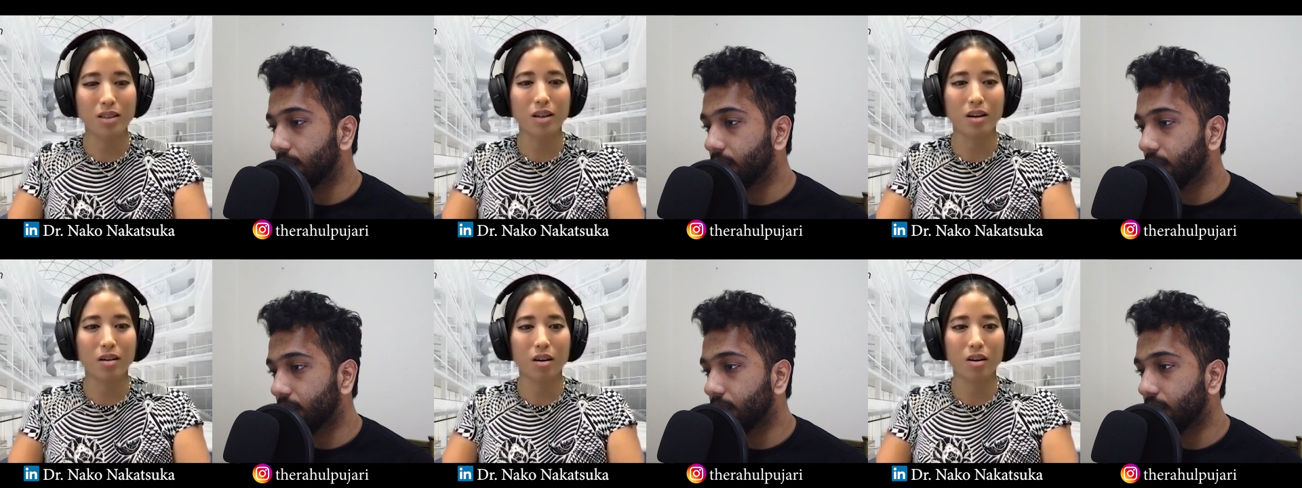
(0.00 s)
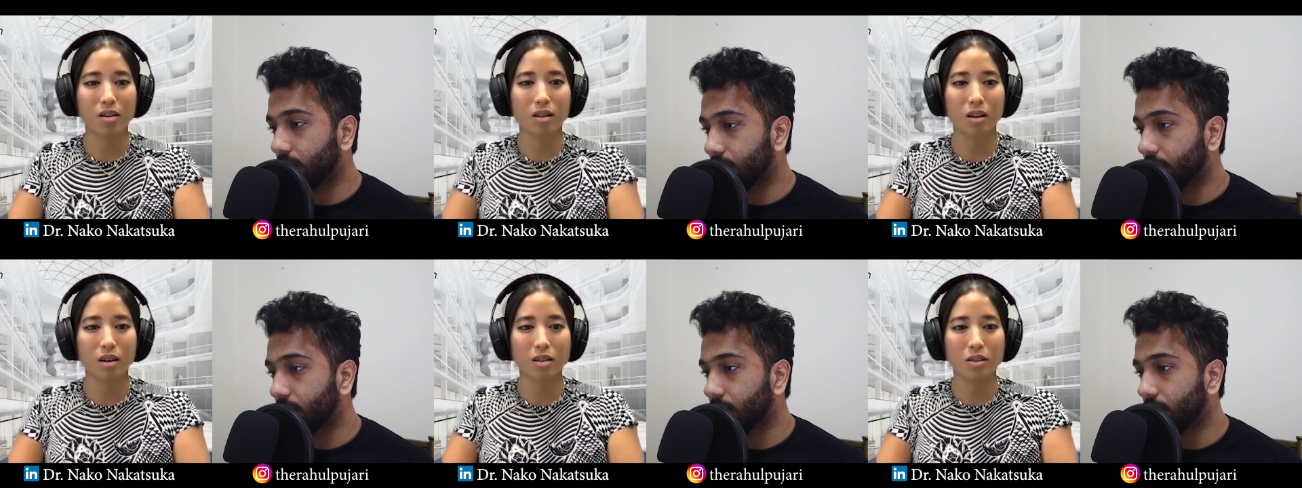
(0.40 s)
Speaker 1: There are a
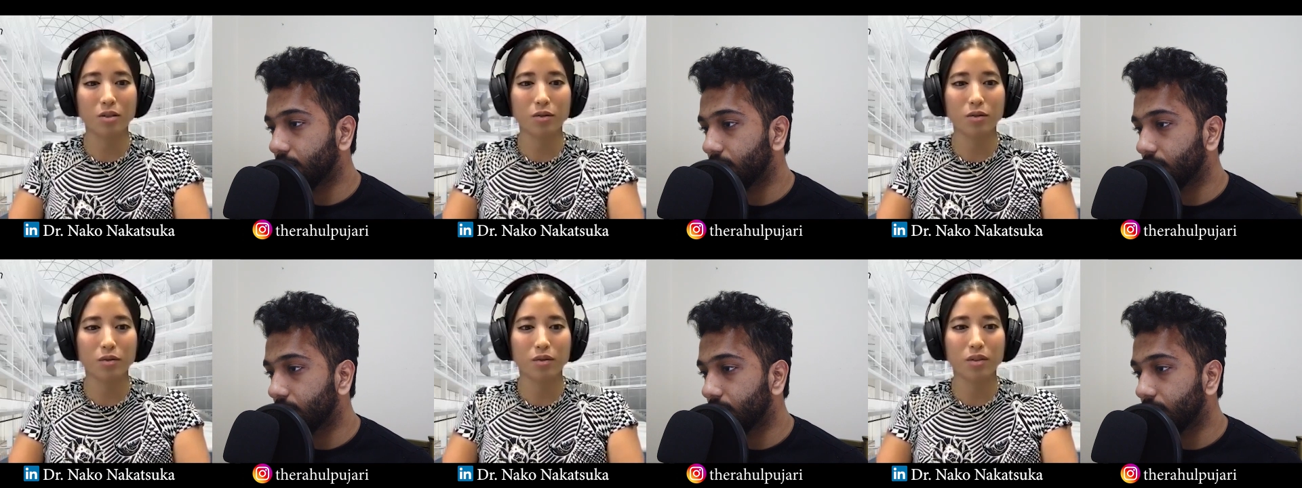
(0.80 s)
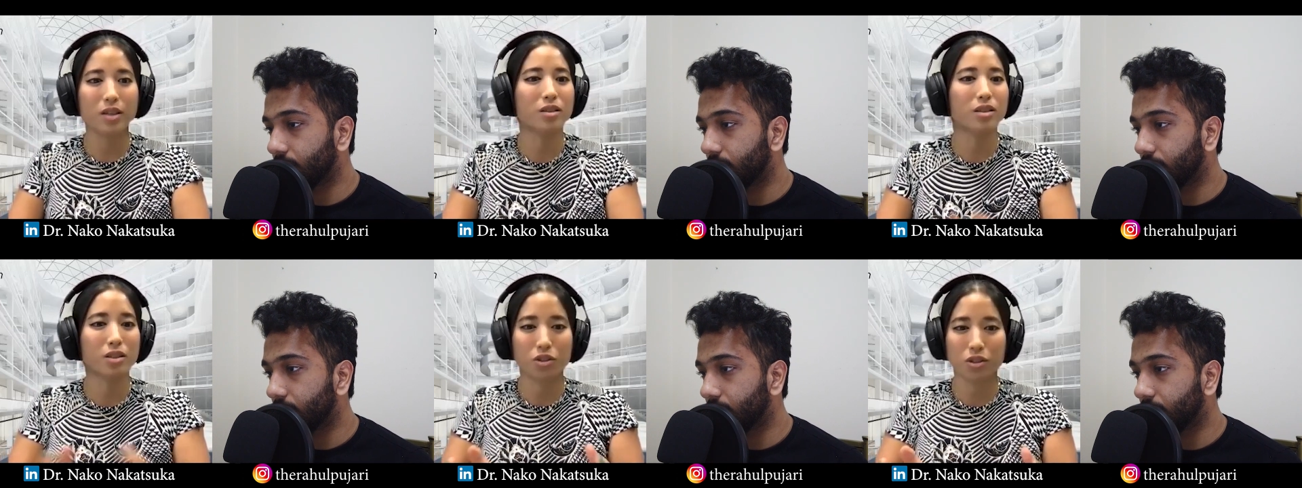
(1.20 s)
lot of
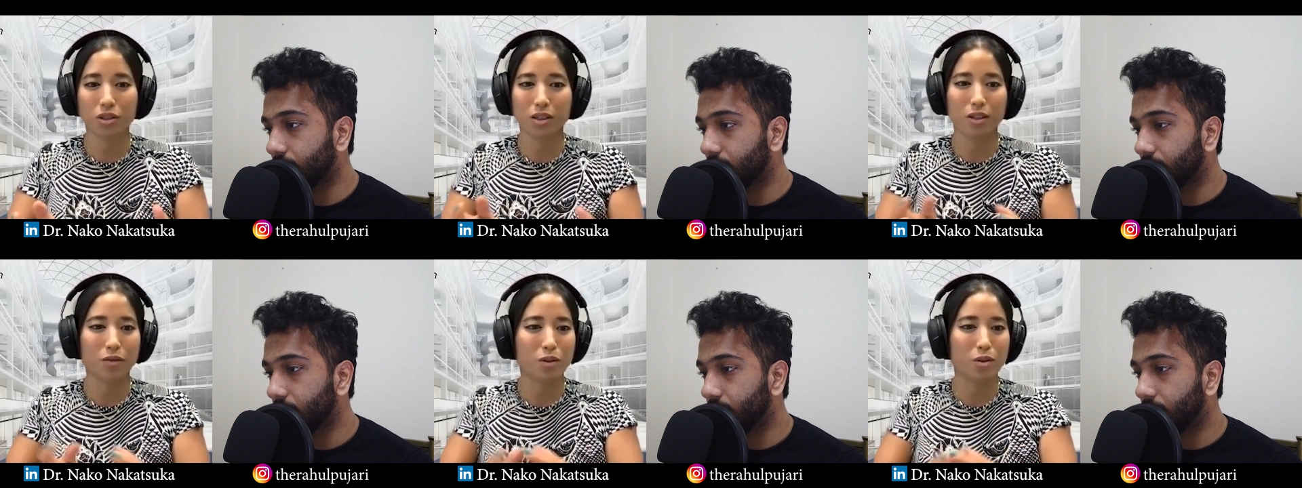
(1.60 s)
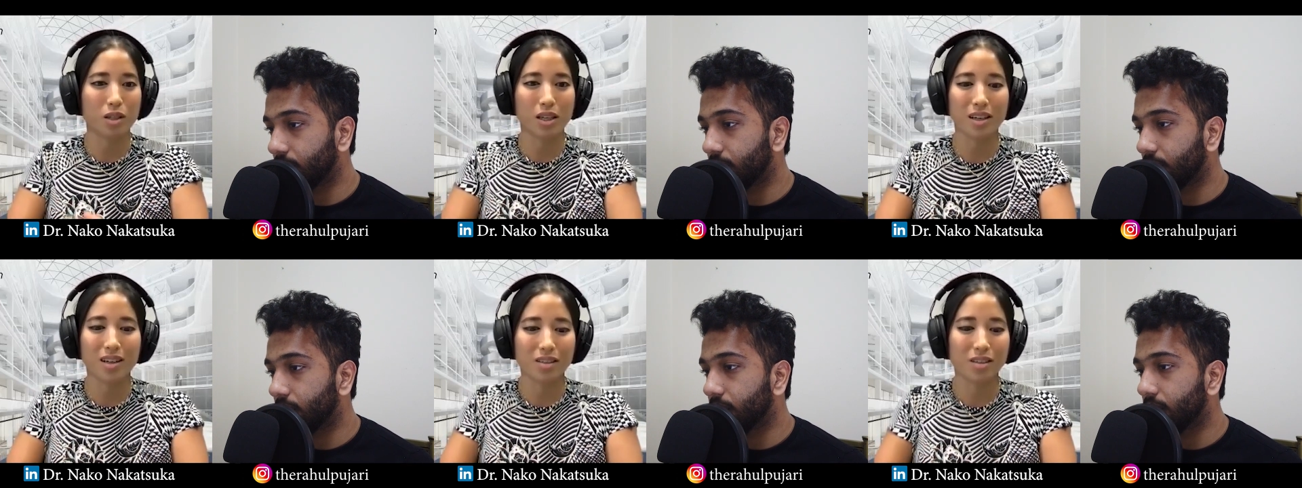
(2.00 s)
literature, if you
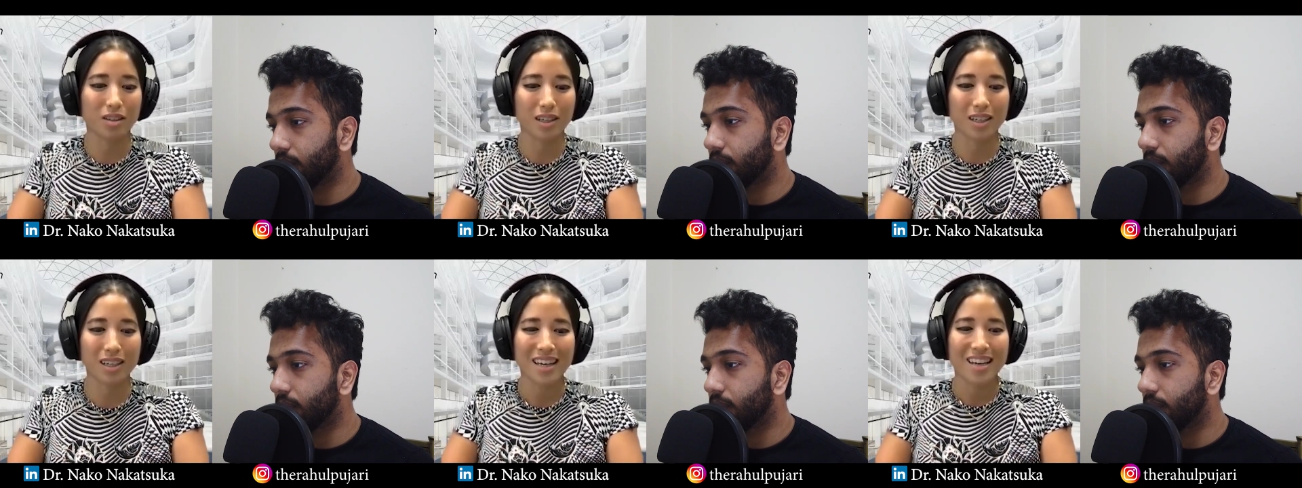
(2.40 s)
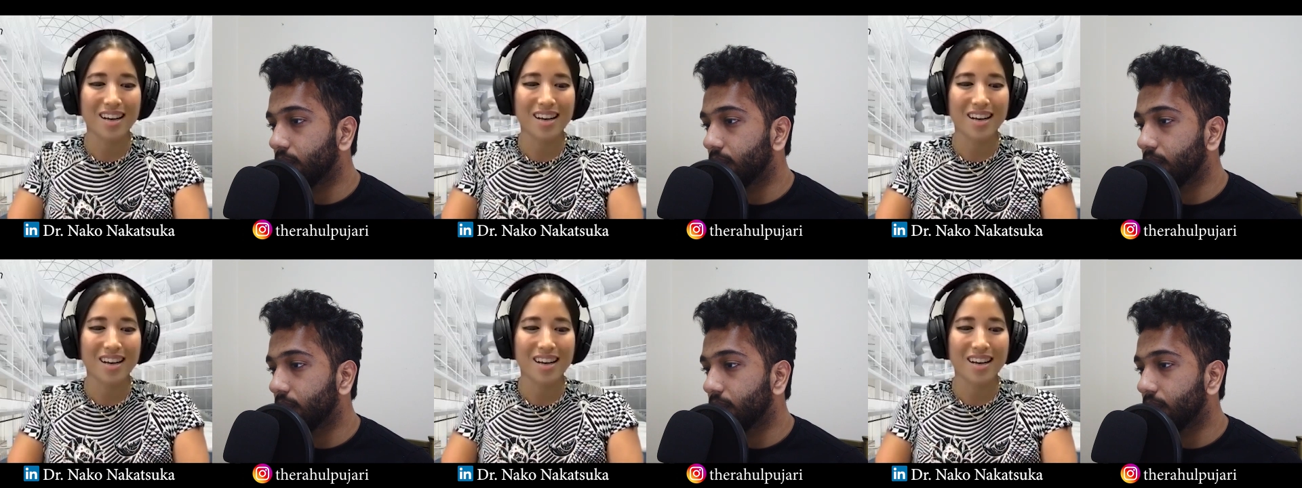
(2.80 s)
take a look,